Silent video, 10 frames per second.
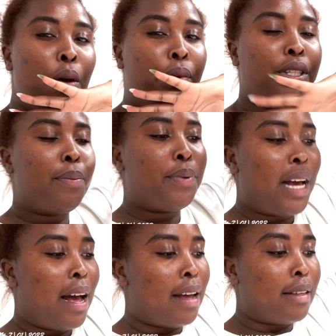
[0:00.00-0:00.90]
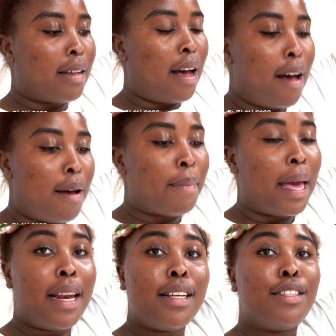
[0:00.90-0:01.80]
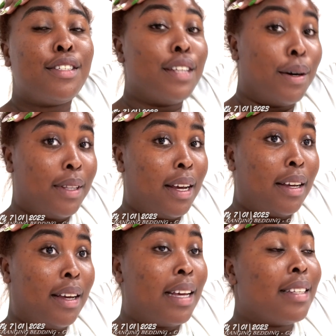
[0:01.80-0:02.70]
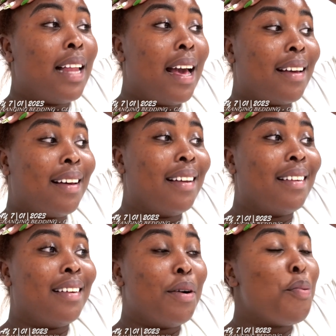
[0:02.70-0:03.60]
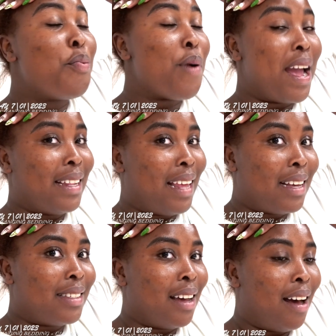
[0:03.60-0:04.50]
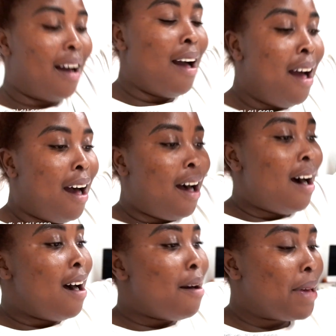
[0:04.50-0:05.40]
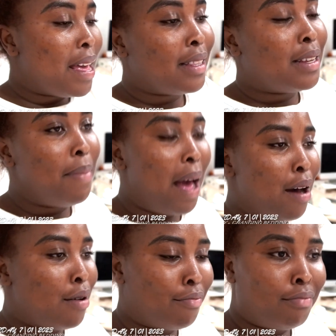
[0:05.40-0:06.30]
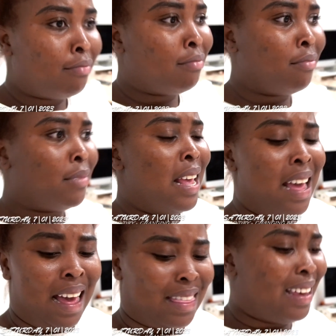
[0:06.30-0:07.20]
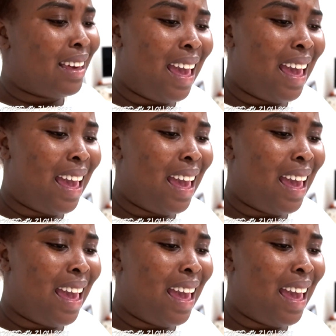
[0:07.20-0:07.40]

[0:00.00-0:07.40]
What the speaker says: What's up, you guys? It is so late. It's like way later. It's about, I think,